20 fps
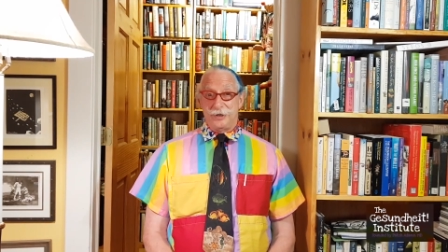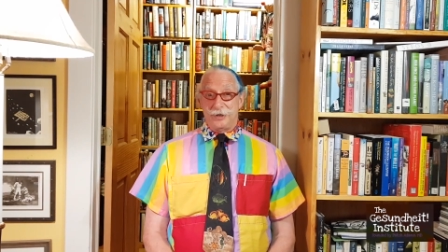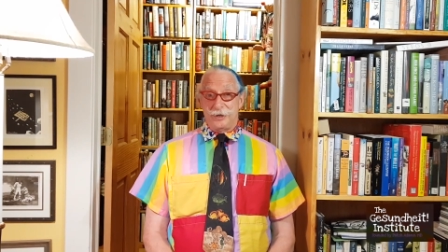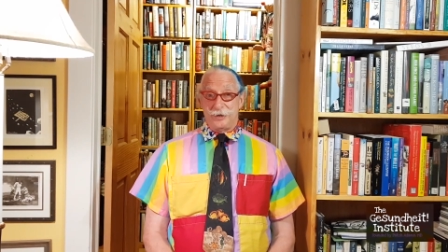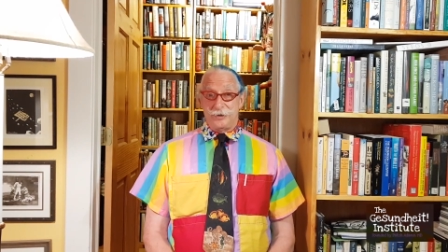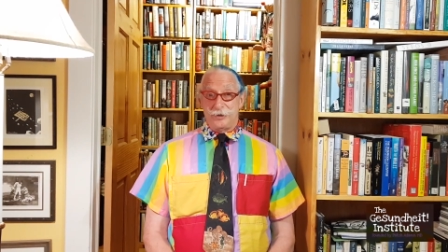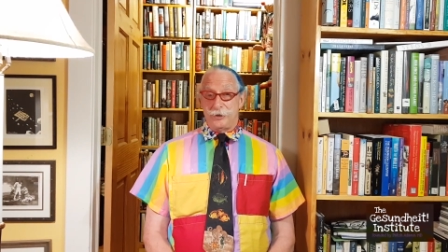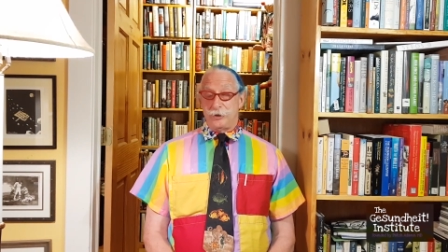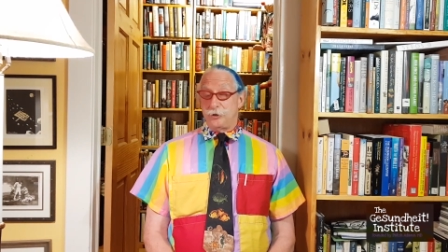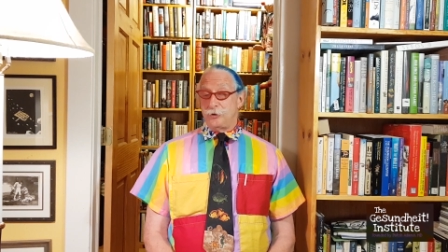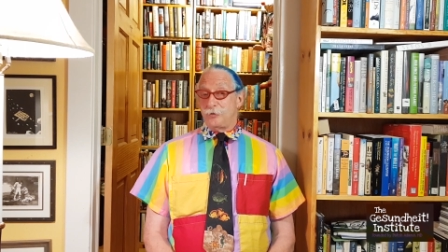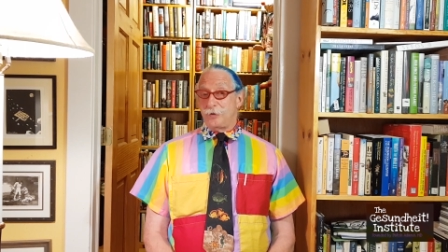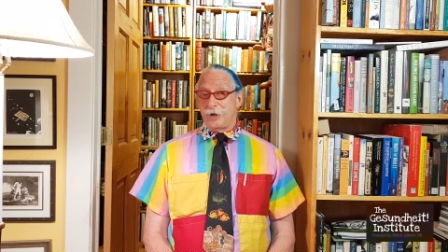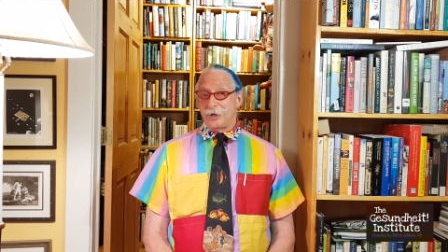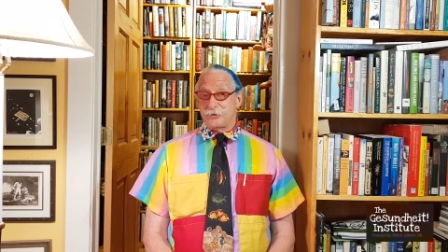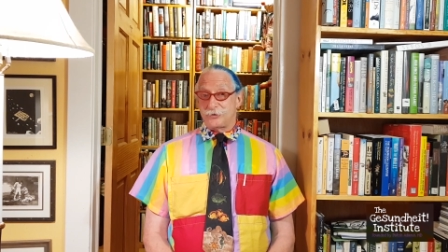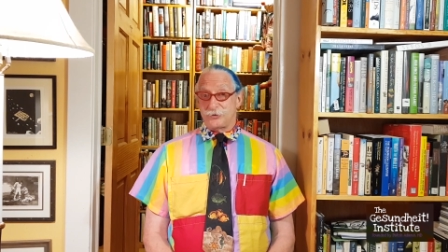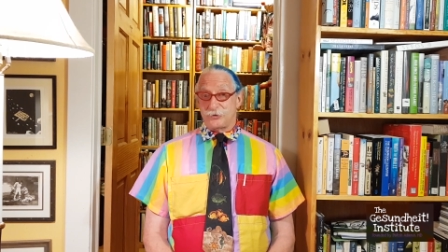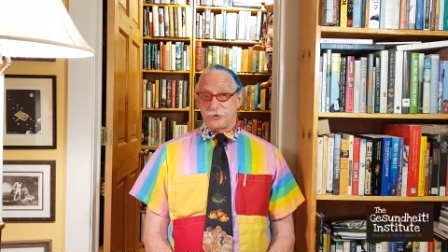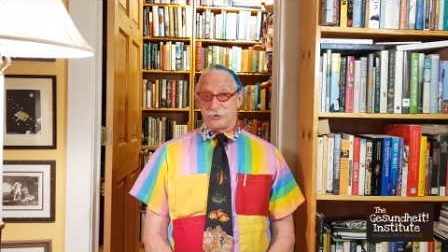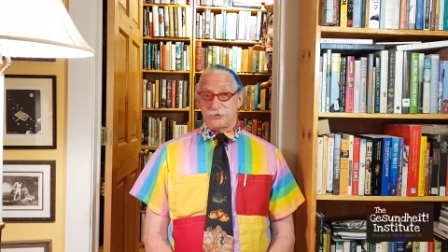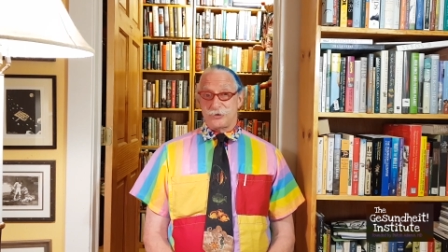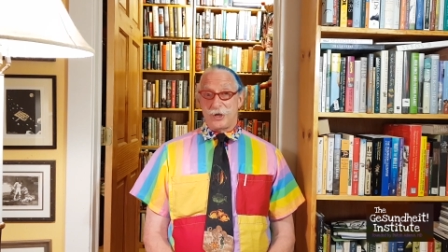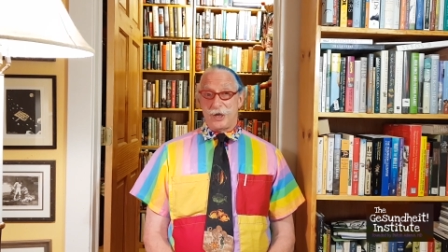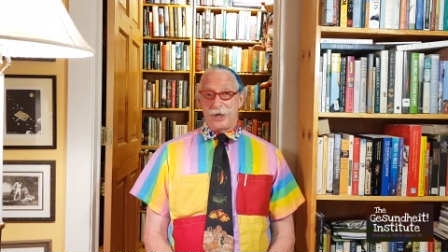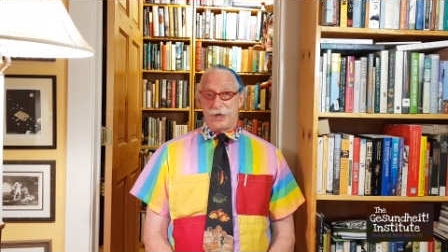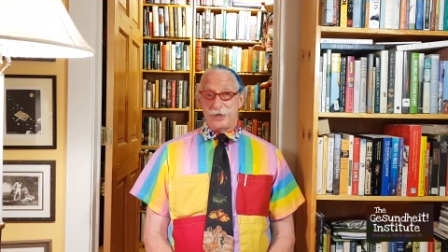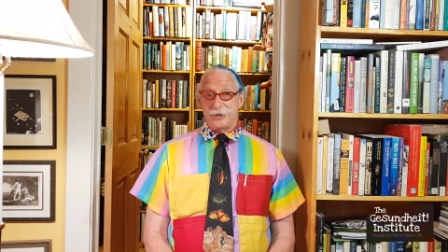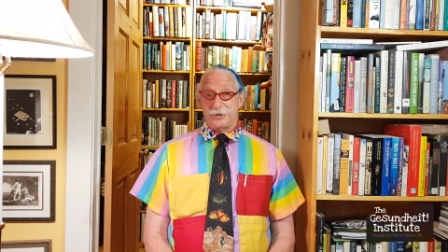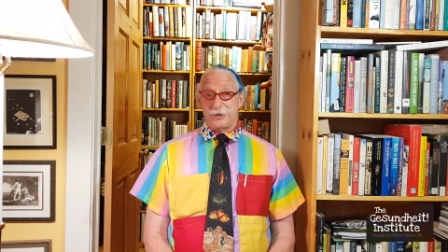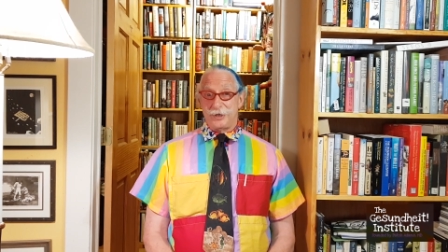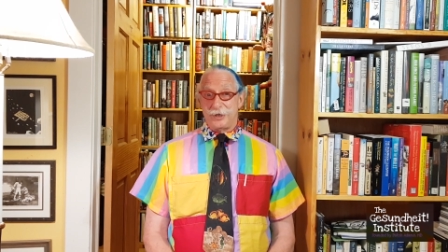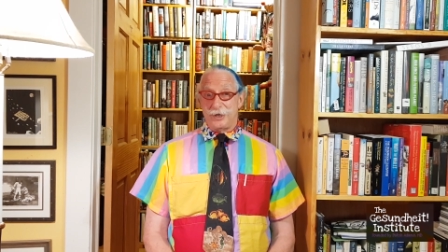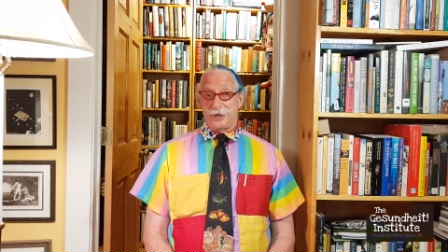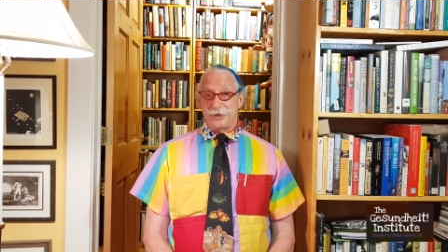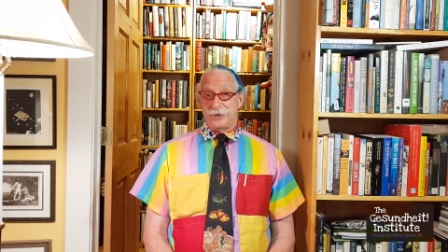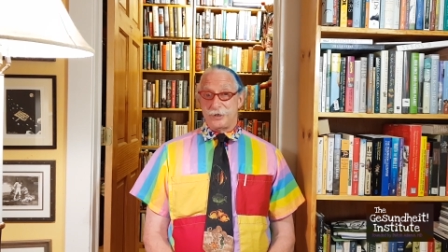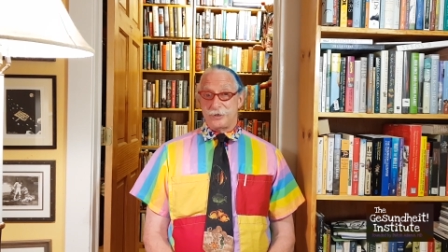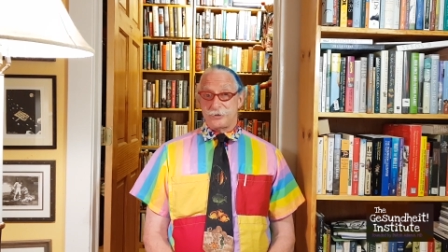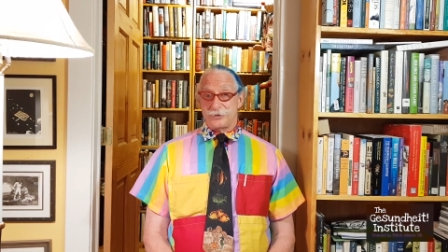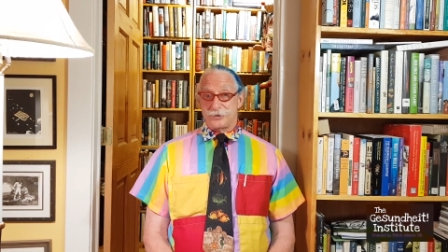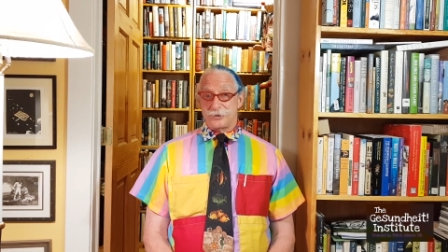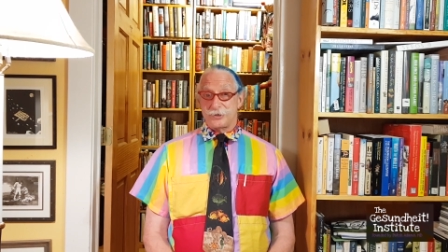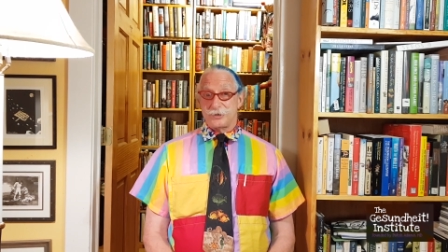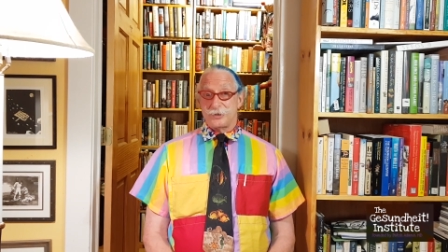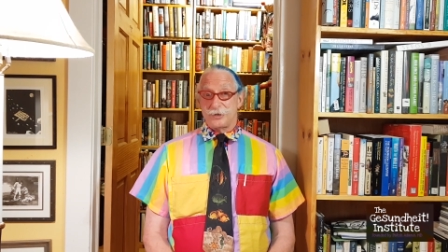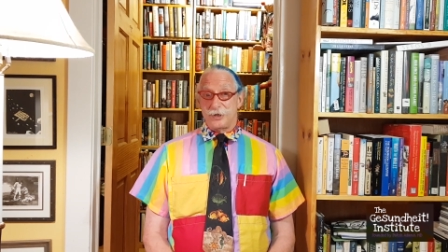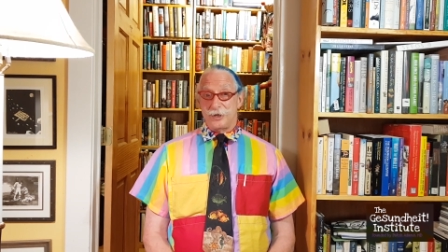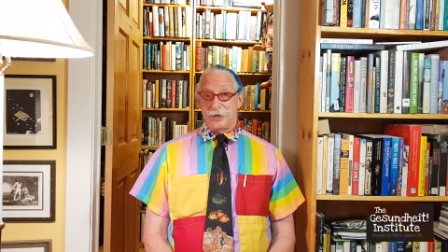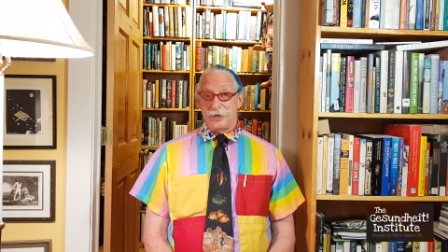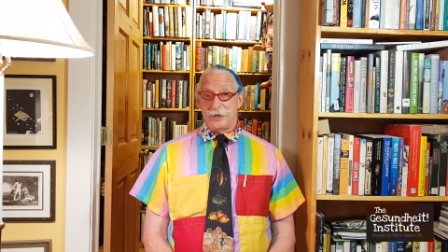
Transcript: in the U.S. society, and it's,